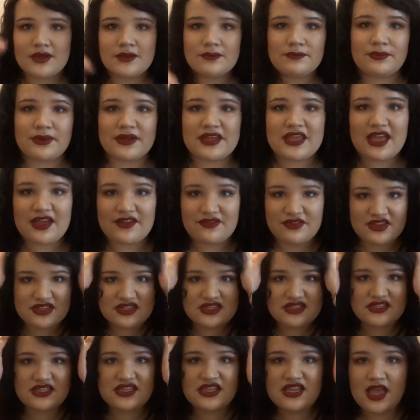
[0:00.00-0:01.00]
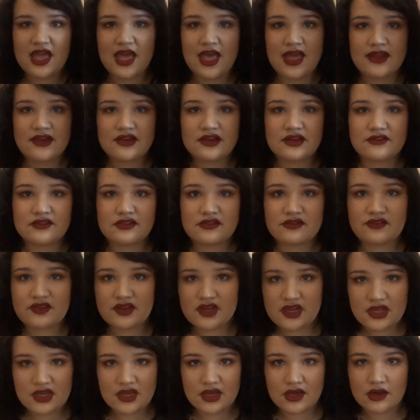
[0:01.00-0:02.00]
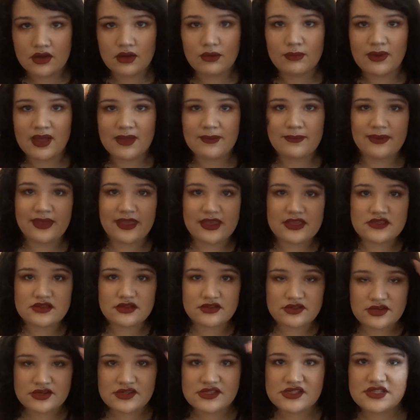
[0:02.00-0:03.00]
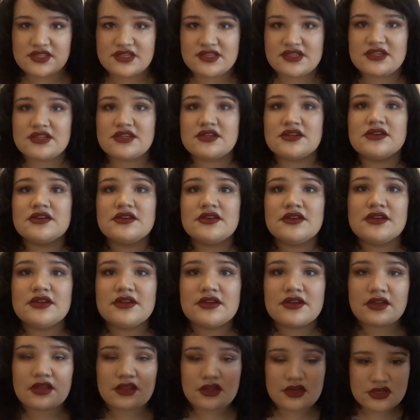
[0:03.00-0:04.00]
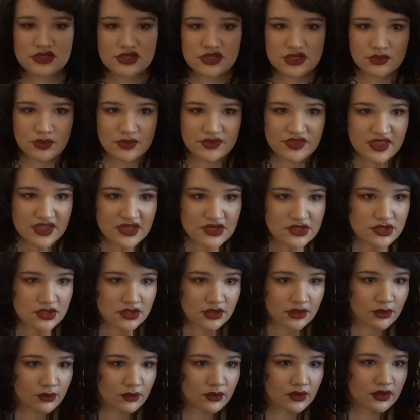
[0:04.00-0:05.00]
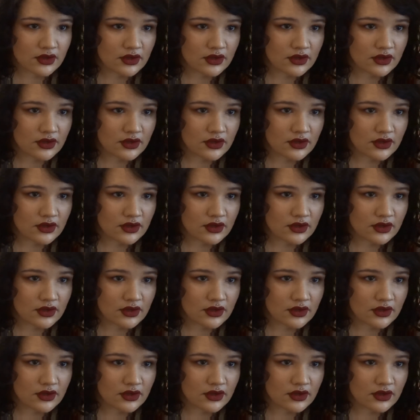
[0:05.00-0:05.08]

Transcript: But yeah, this is the end of the video. My bangs are just gonna do what they do